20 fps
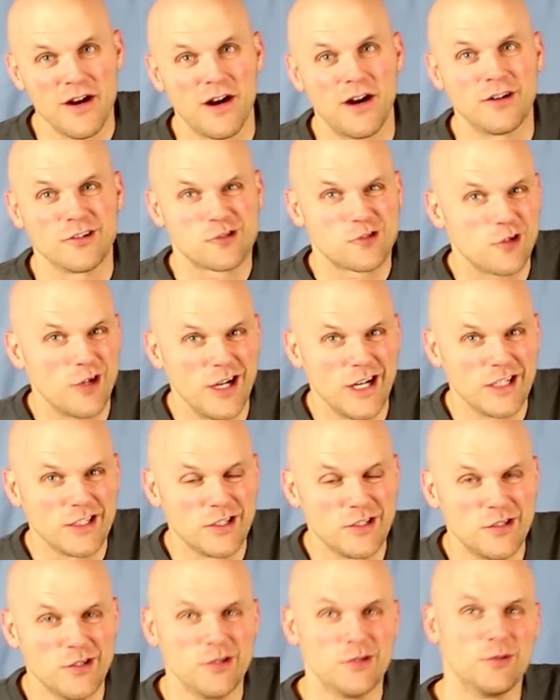are trying
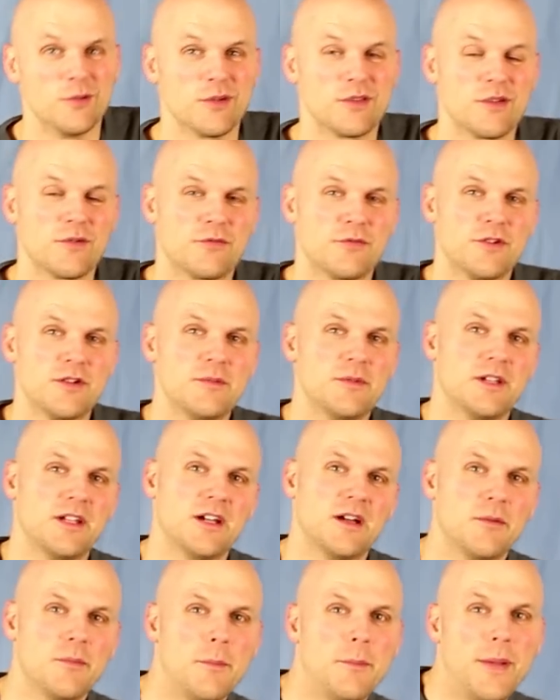to do with the
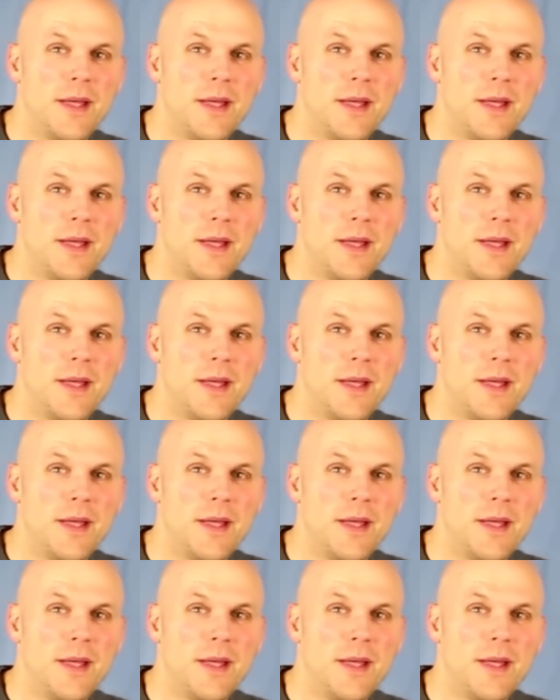freemium